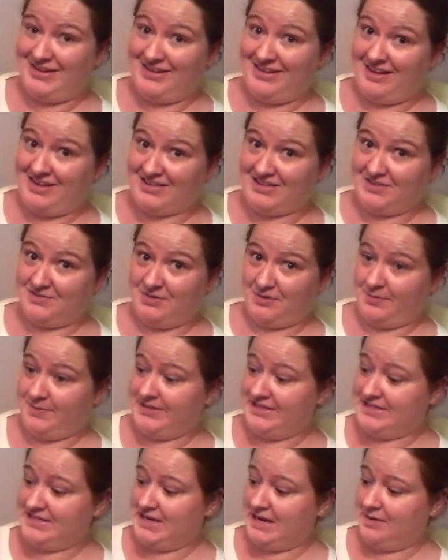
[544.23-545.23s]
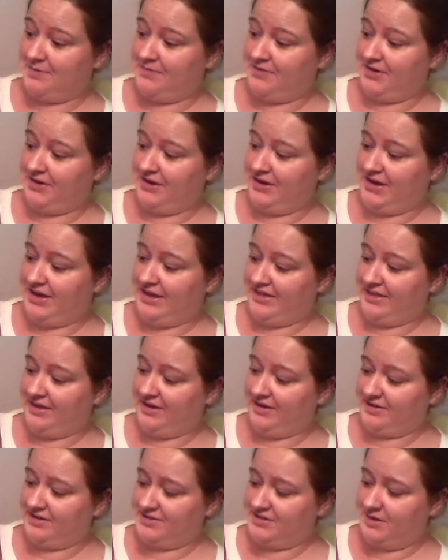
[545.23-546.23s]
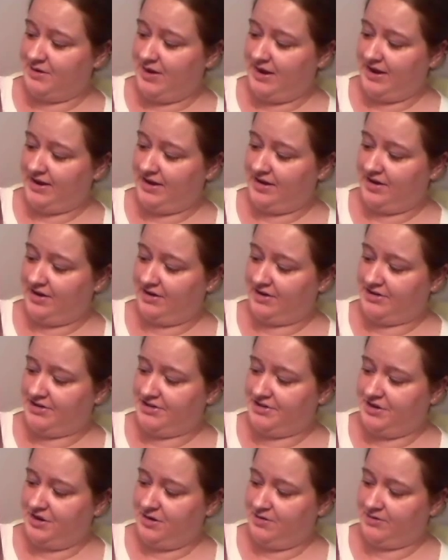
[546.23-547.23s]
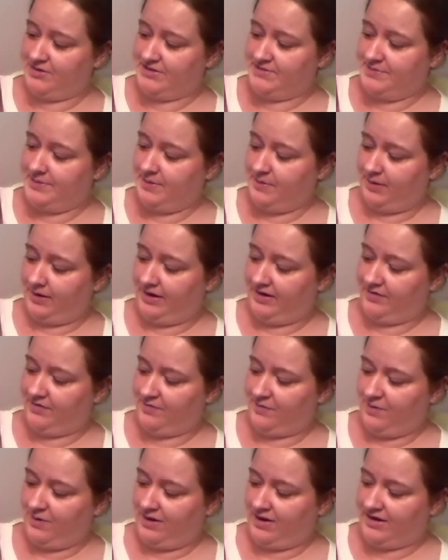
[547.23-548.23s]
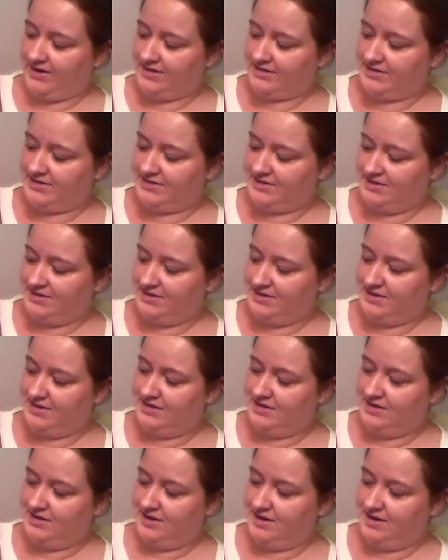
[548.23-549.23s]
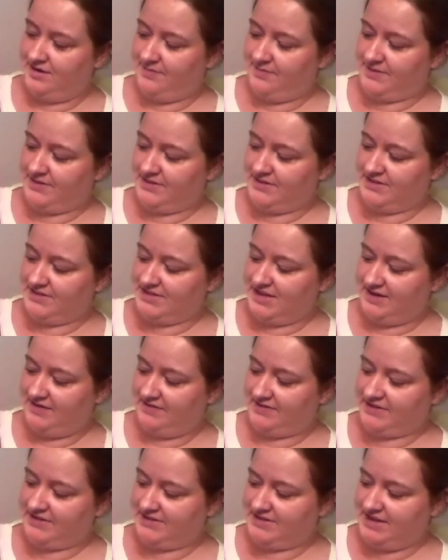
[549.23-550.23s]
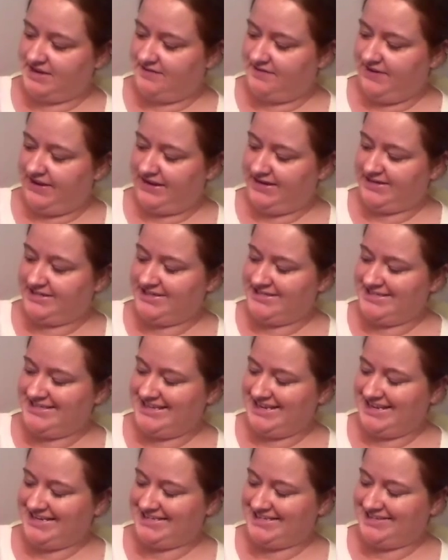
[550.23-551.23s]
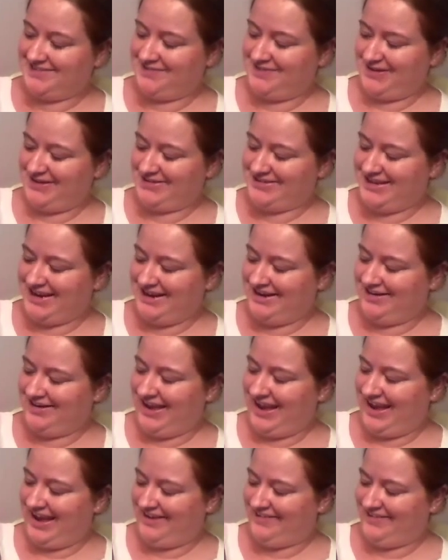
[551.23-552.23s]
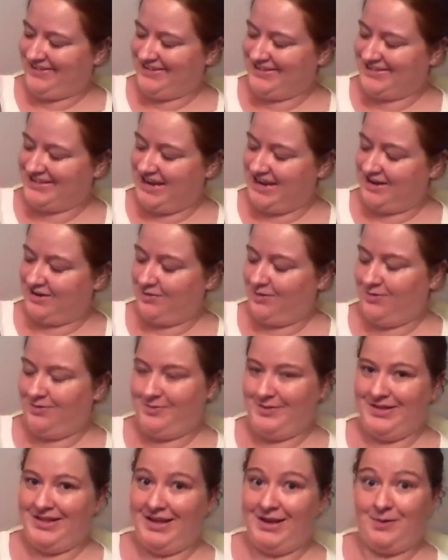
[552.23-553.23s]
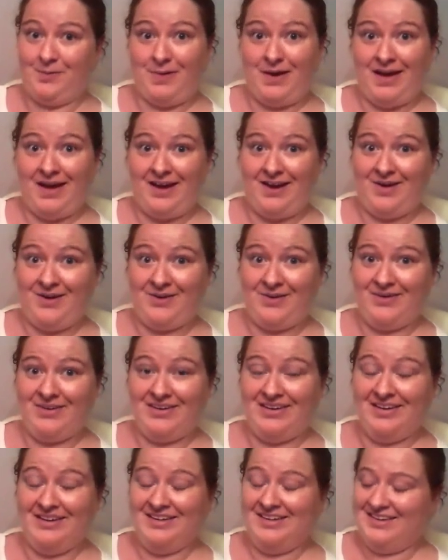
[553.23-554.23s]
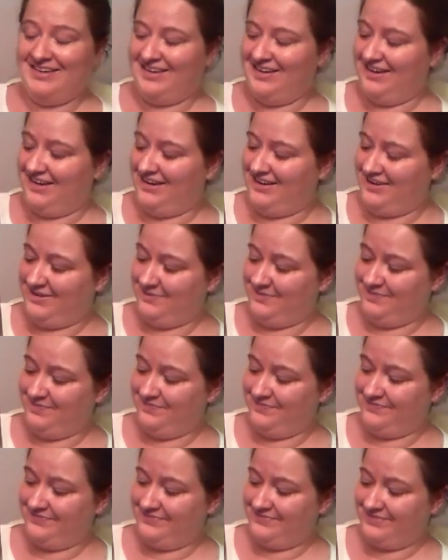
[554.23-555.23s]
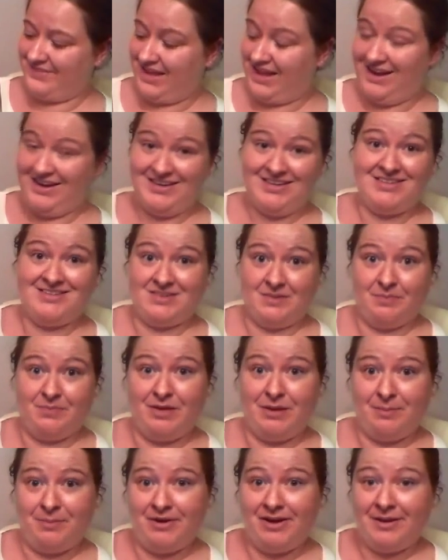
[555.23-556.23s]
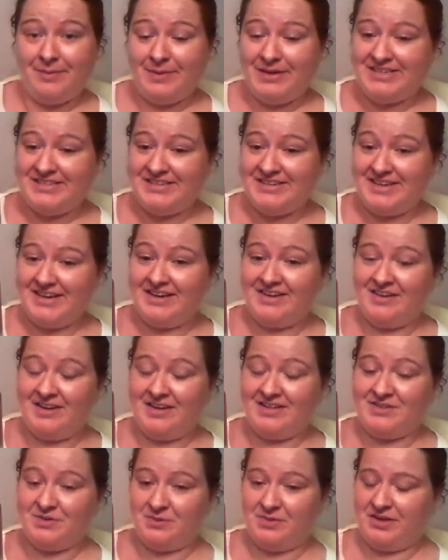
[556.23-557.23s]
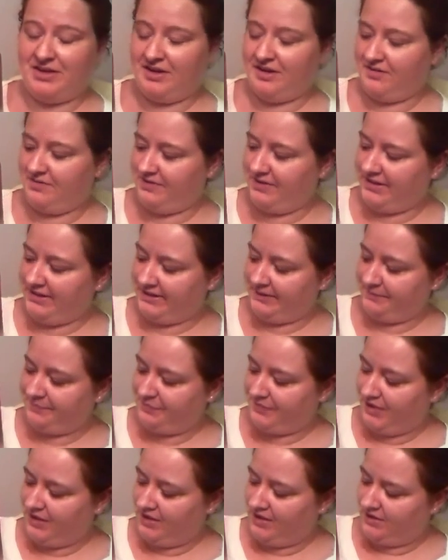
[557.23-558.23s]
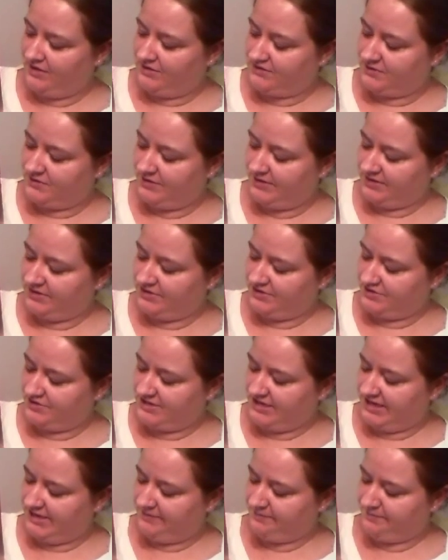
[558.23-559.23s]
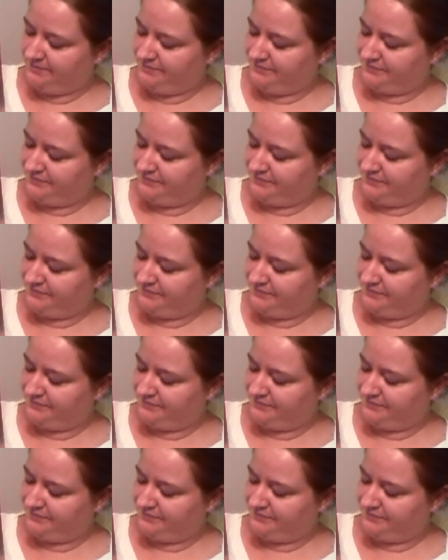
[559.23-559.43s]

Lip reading: lots of room at the top for you to get there, so I encourage you to always be working for it. It does have its advantages, and it's a fun title to have, and it's kind of cool to be like, wow, I did something pretty amazing, and it's a really good feeling. So here's your team.